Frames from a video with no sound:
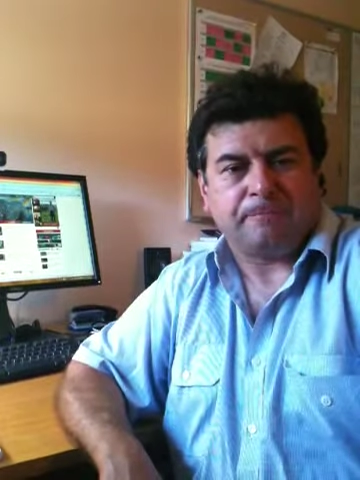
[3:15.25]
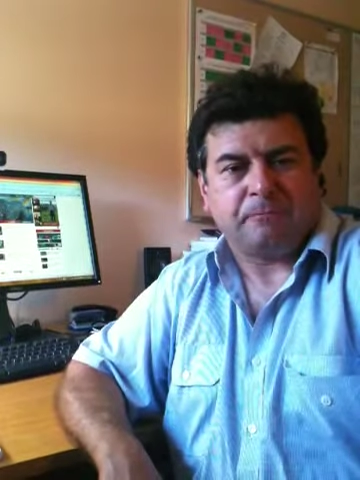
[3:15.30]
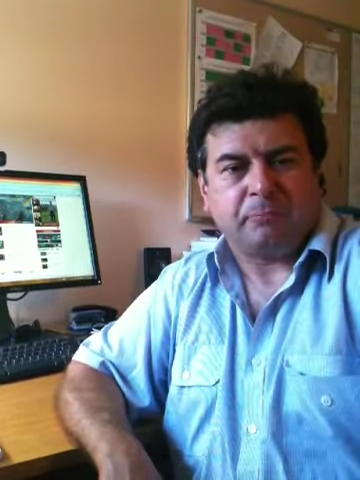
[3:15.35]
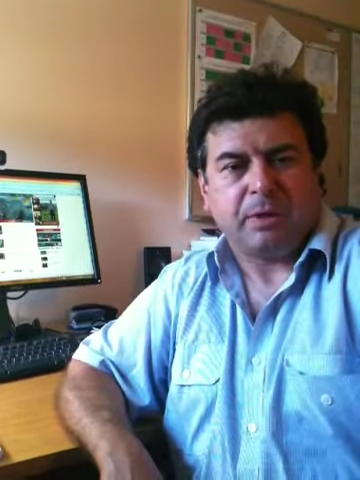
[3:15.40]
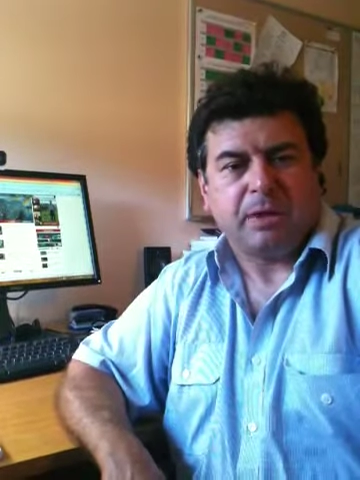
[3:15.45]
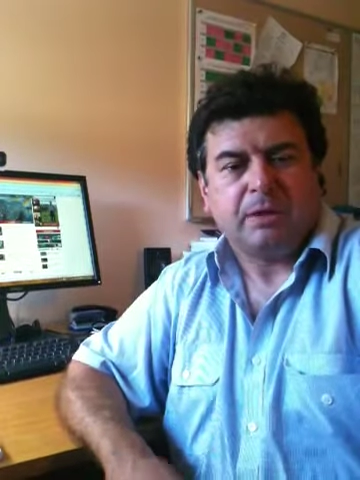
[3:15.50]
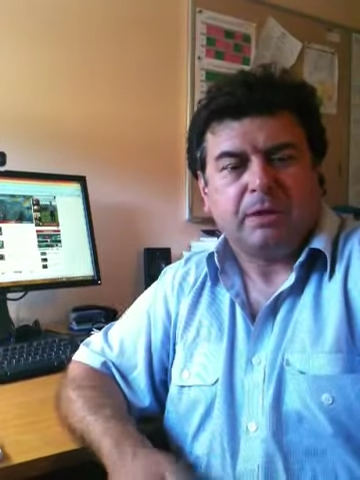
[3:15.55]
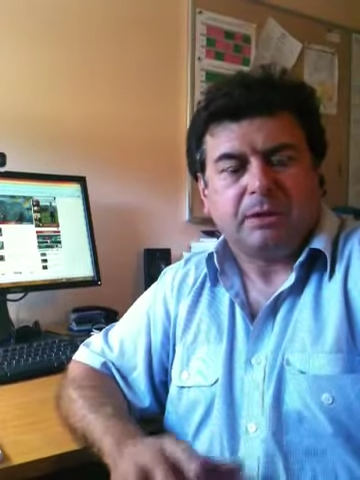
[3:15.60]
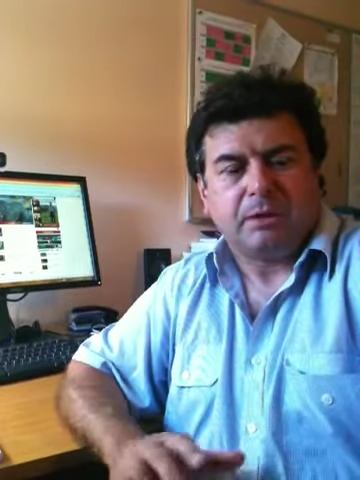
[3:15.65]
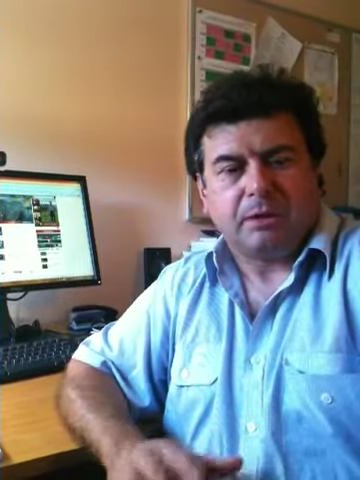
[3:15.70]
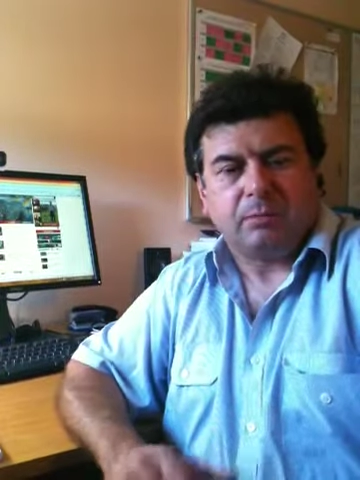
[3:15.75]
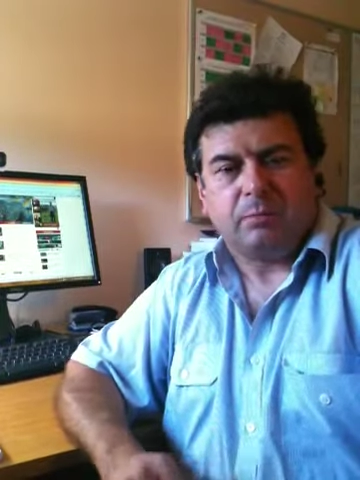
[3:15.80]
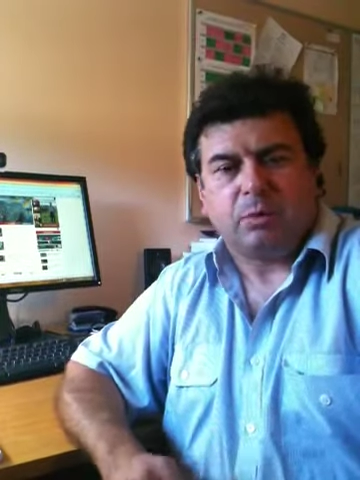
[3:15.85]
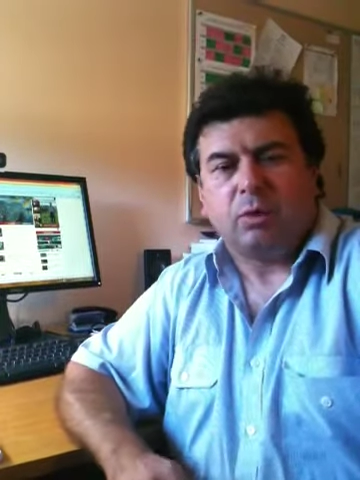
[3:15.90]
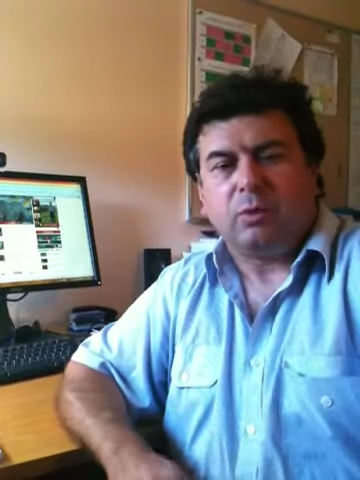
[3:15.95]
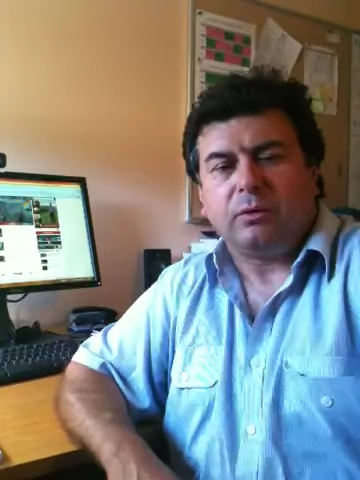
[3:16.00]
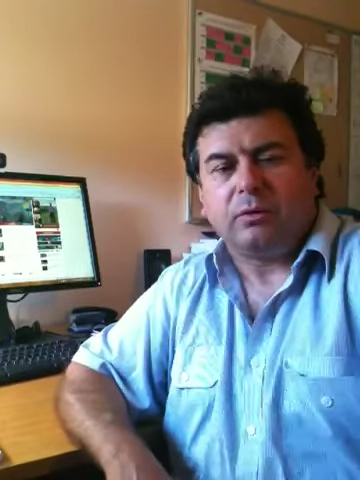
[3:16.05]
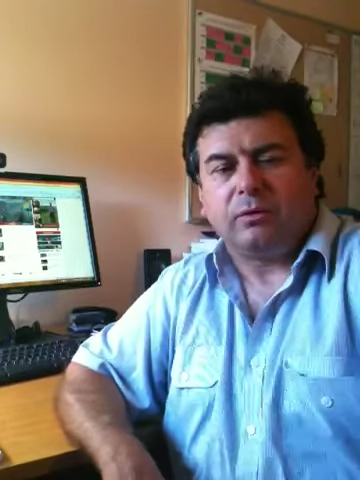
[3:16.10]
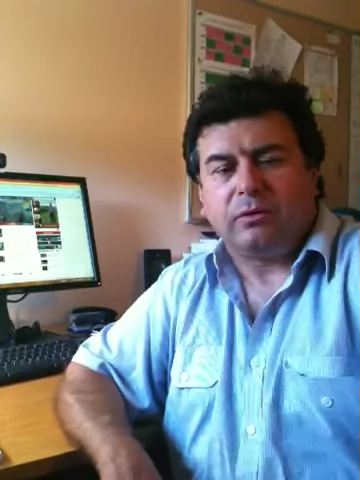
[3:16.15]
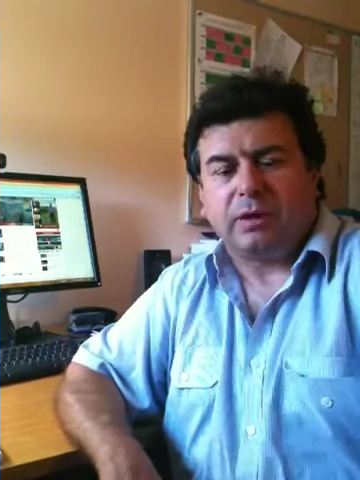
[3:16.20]
The
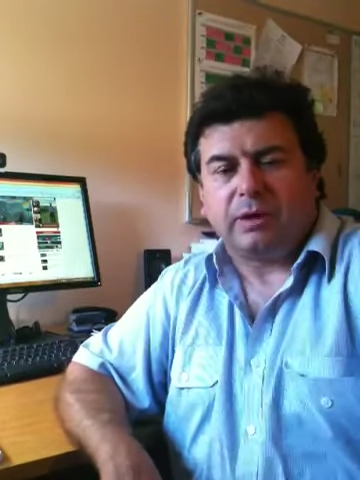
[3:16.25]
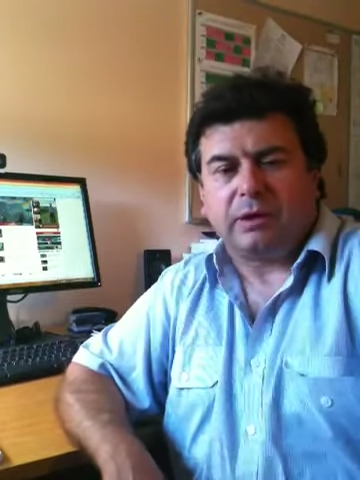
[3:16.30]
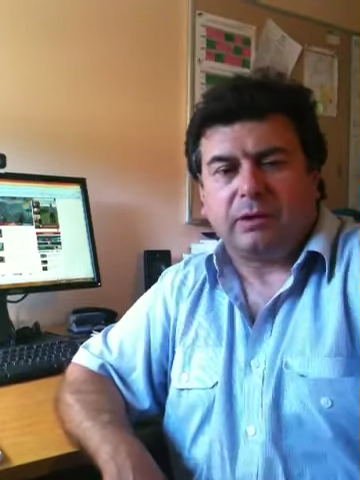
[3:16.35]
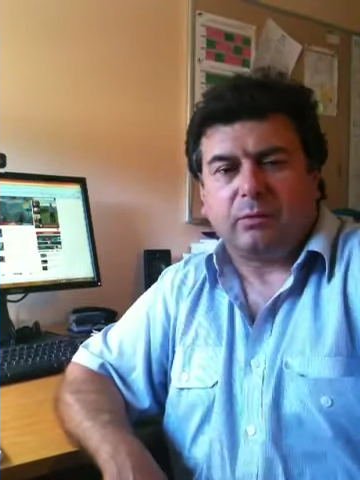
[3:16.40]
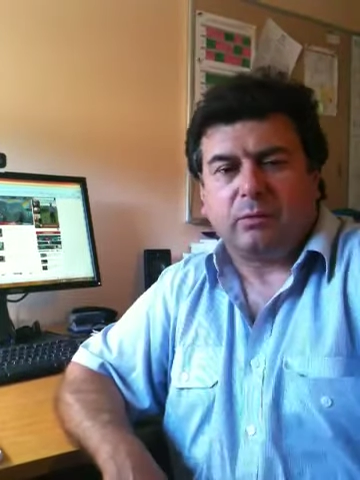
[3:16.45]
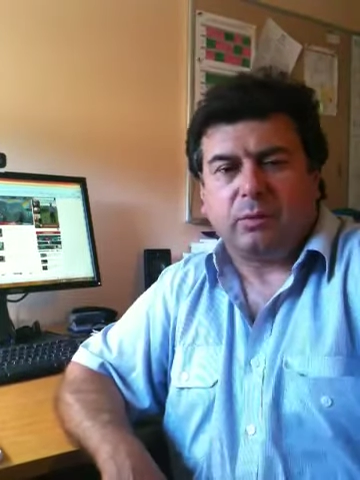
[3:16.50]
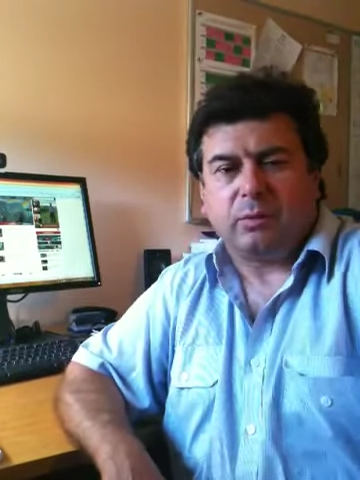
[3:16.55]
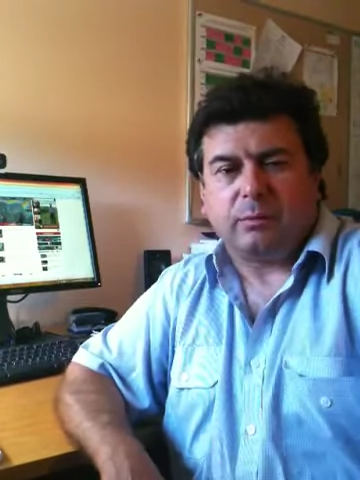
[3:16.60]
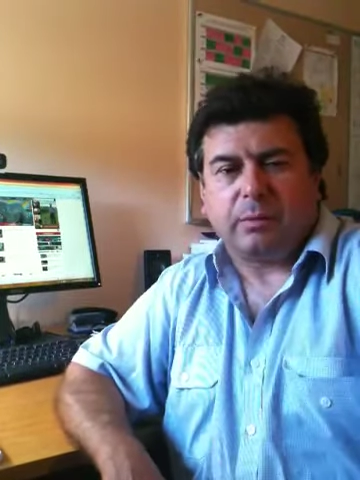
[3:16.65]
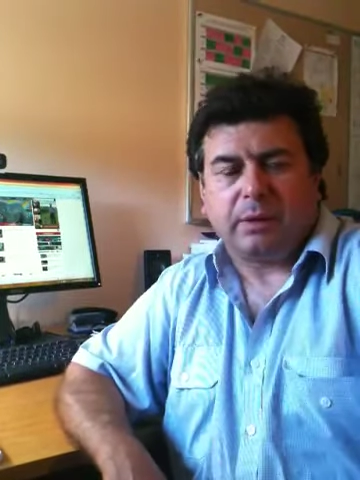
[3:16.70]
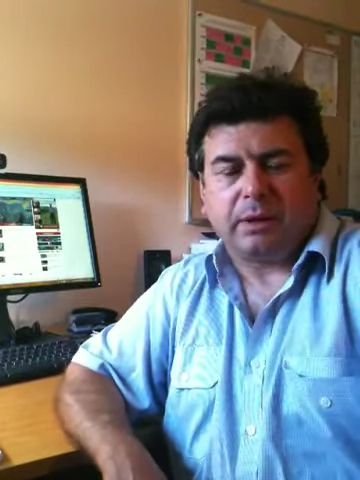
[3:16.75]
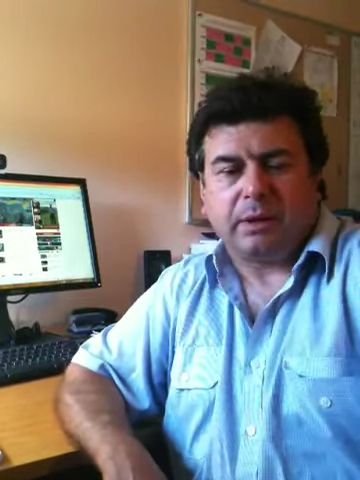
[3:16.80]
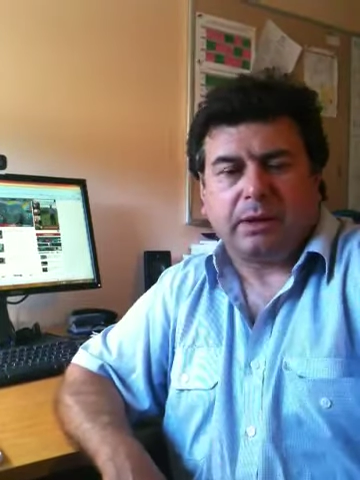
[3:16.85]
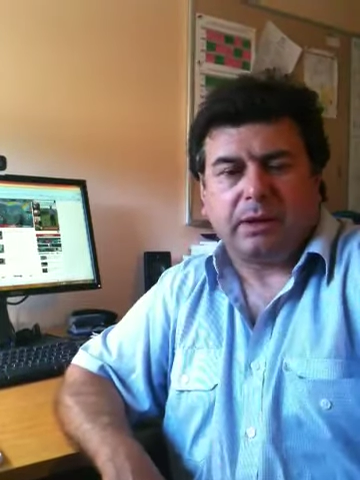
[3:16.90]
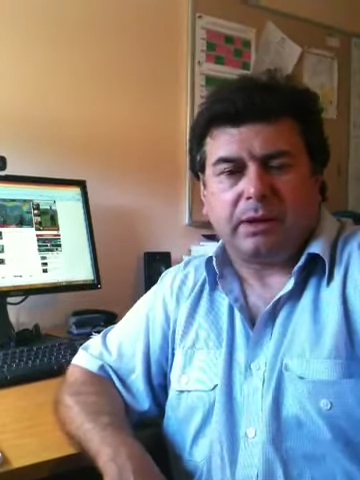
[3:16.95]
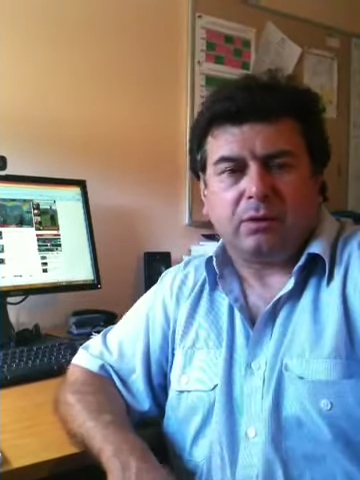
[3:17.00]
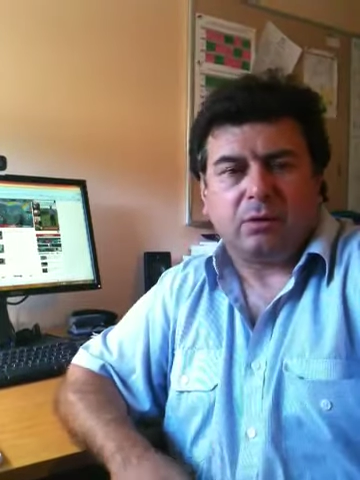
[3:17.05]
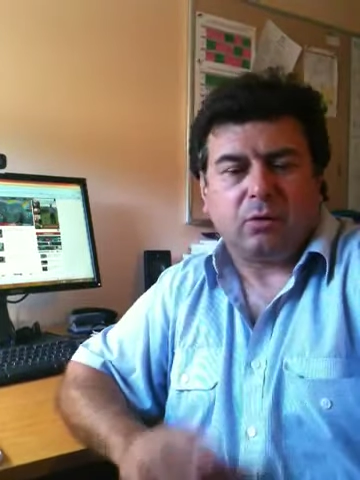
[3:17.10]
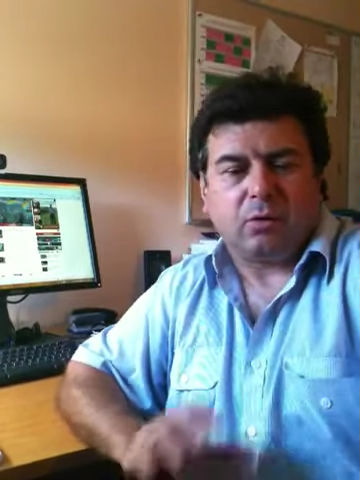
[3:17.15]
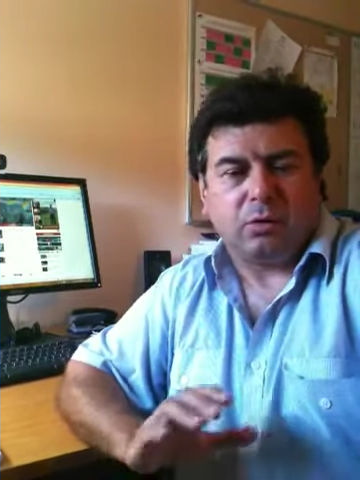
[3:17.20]
important thing would
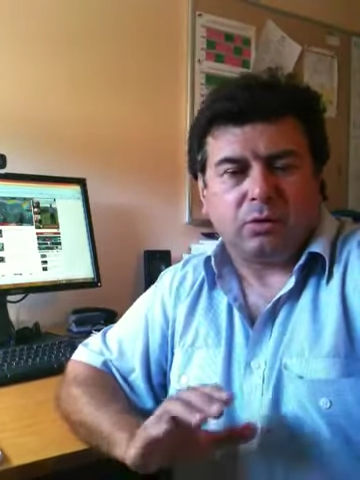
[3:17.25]
be